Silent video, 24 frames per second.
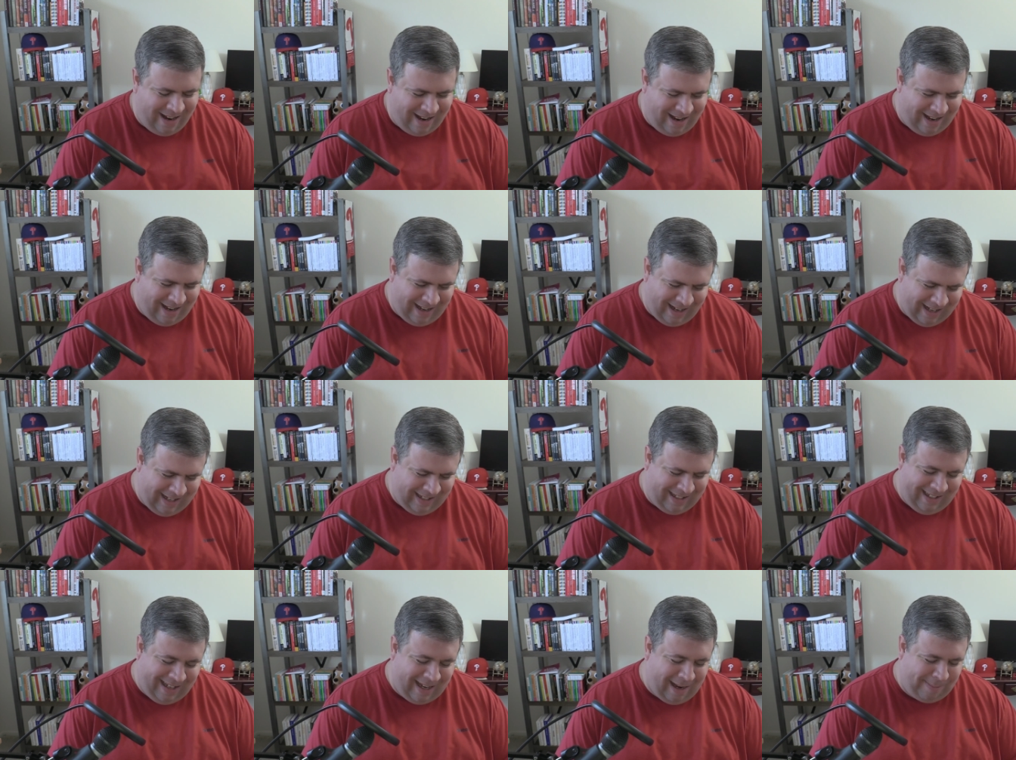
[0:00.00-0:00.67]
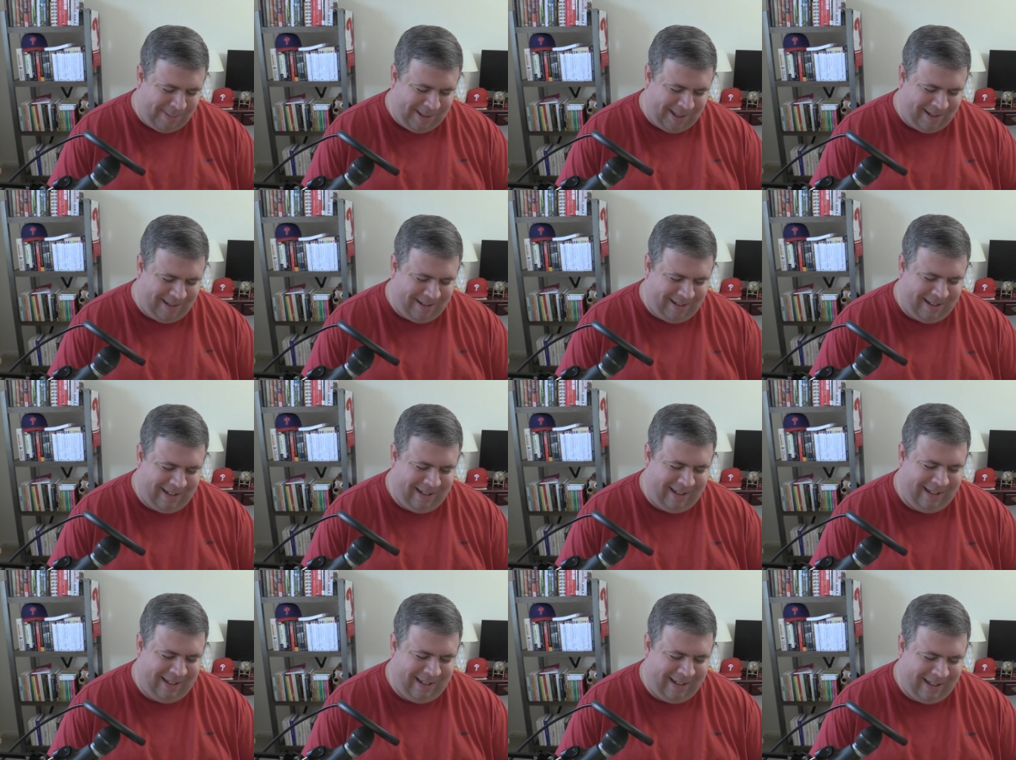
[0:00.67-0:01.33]
It's
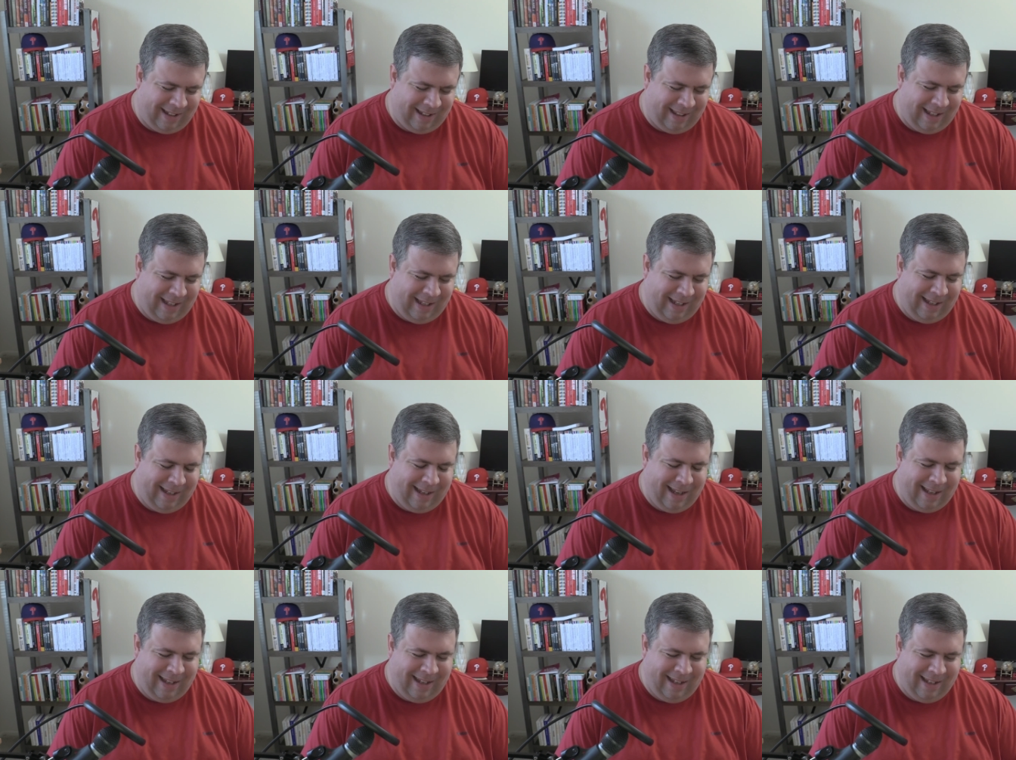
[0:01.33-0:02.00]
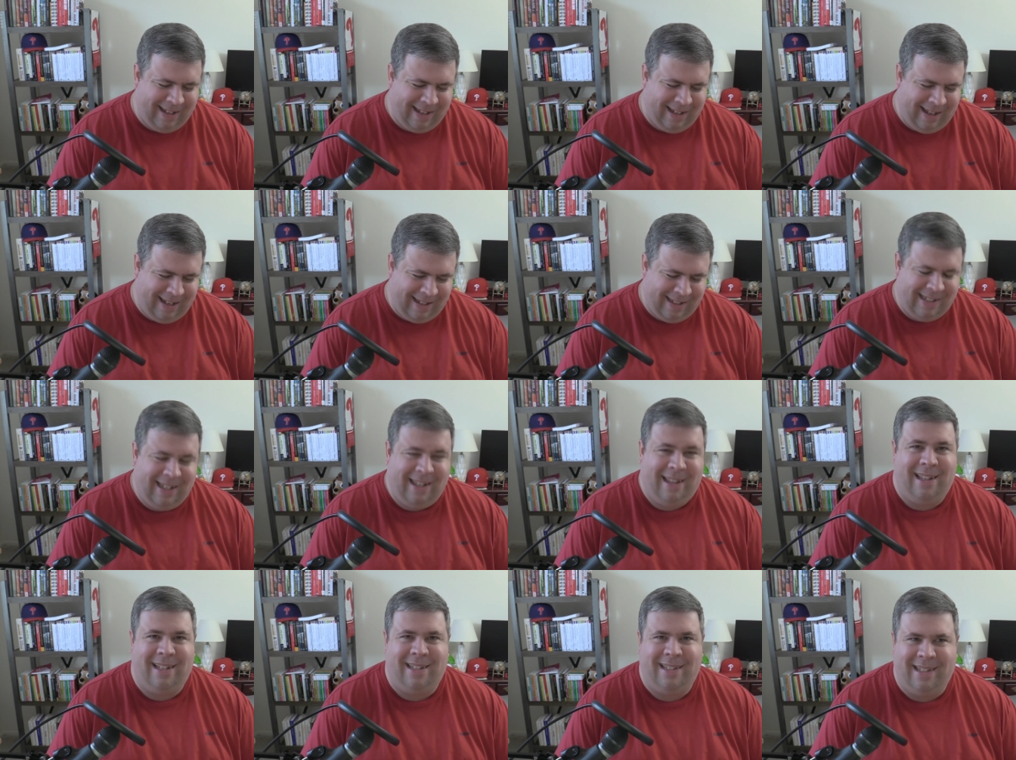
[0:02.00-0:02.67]
absolutely like the
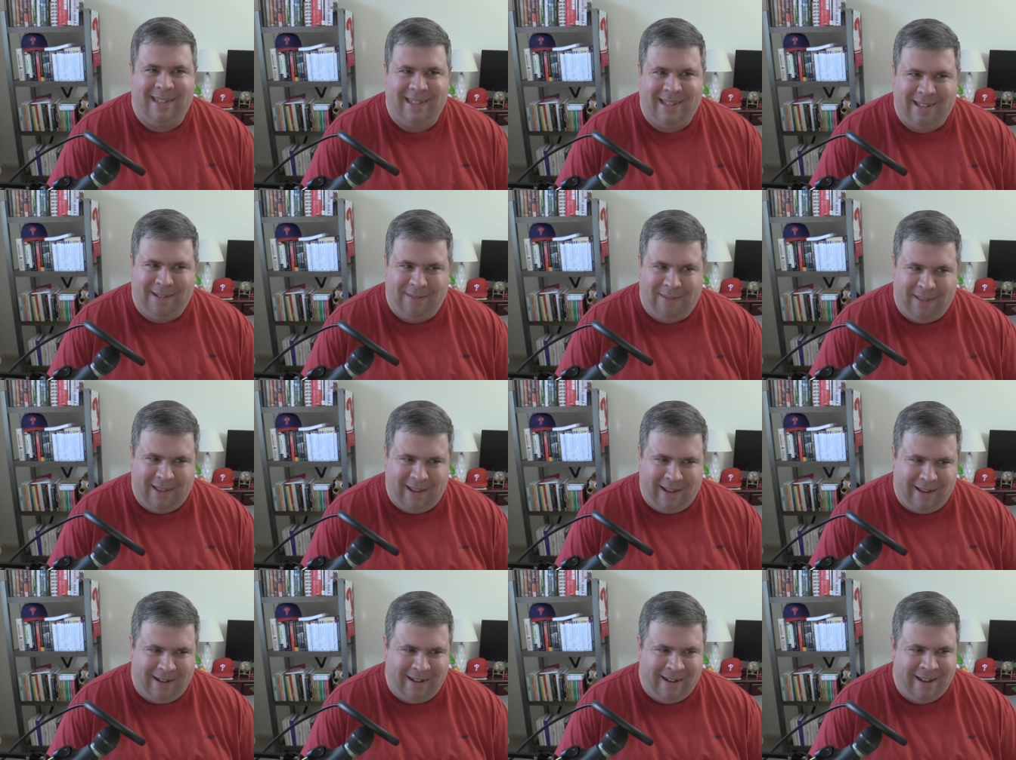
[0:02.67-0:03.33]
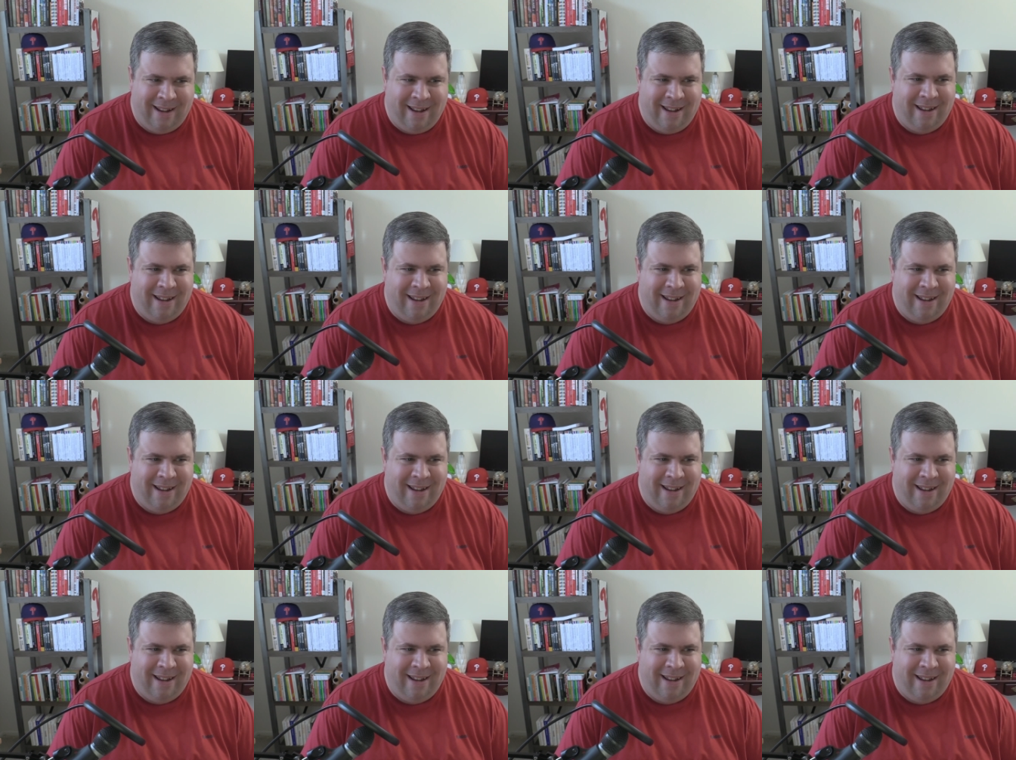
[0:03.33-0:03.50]
antithesis of that.